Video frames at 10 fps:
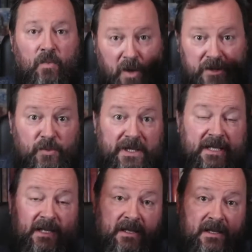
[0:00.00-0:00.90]
what
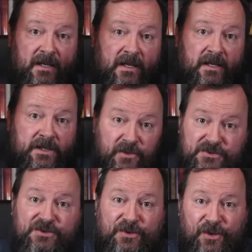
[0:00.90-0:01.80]
we
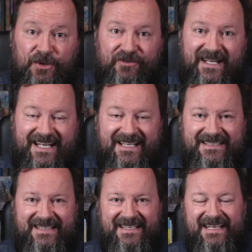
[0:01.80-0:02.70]
used to call
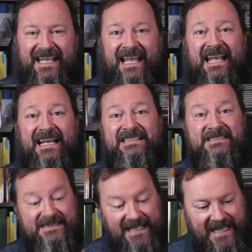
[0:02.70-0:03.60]
reality in
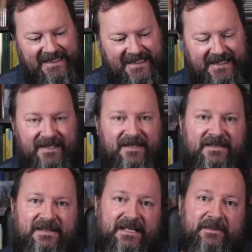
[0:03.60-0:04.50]
extending
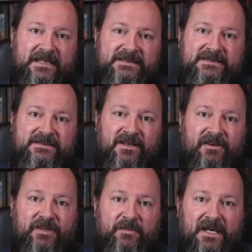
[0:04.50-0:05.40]
the limits
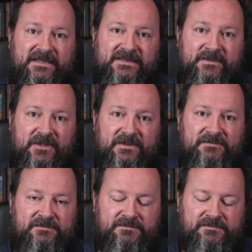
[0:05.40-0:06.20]
of the possible.